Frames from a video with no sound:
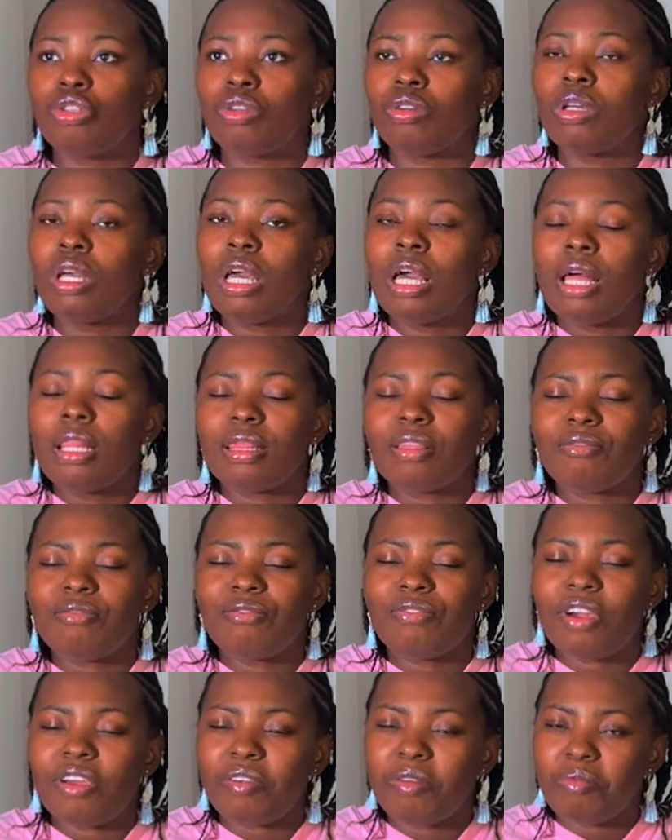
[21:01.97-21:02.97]
you the
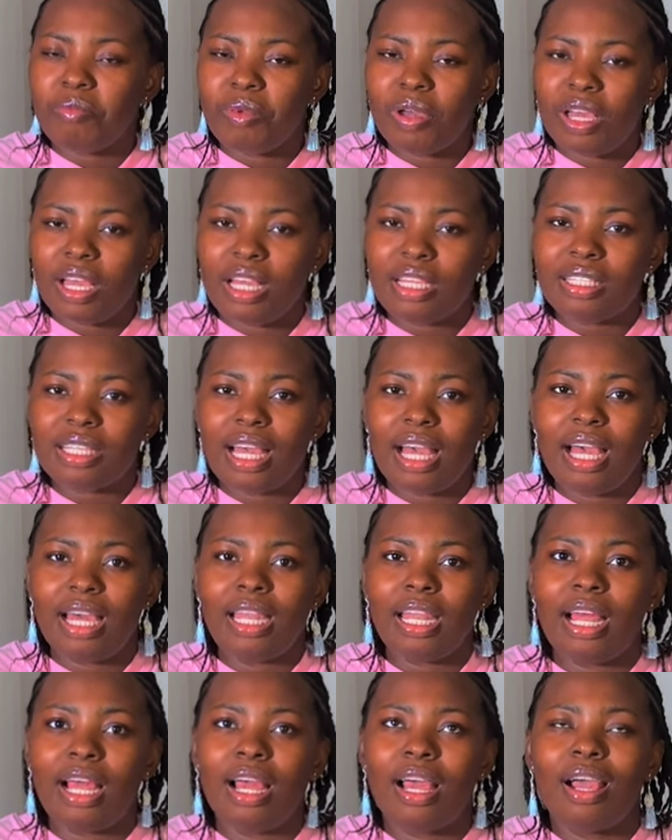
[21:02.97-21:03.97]
very best
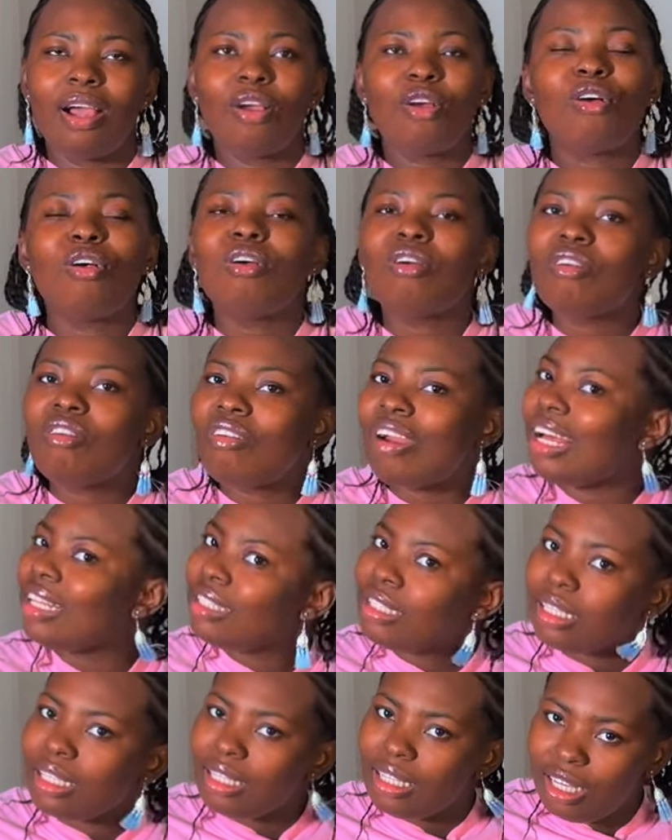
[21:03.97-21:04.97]
and
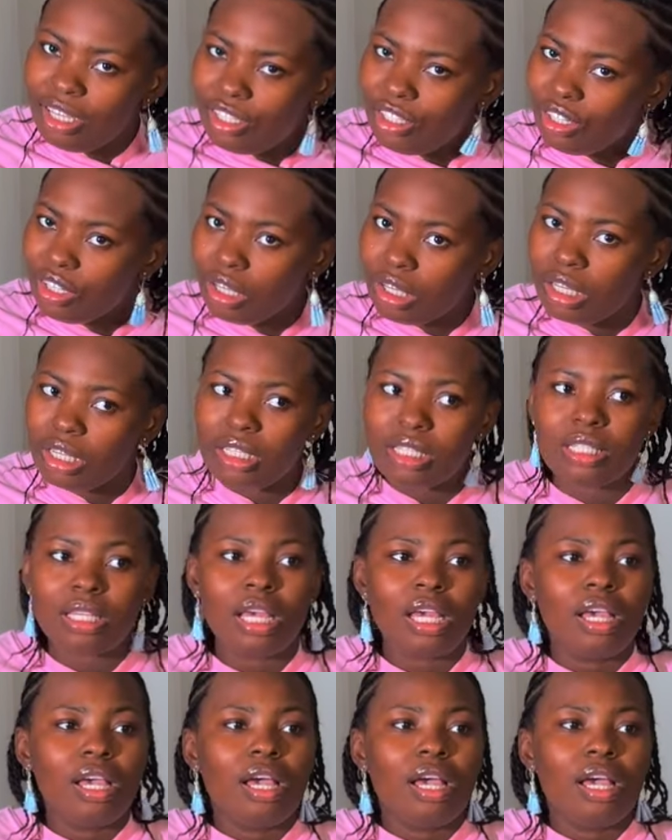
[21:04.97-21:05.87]
congratulations.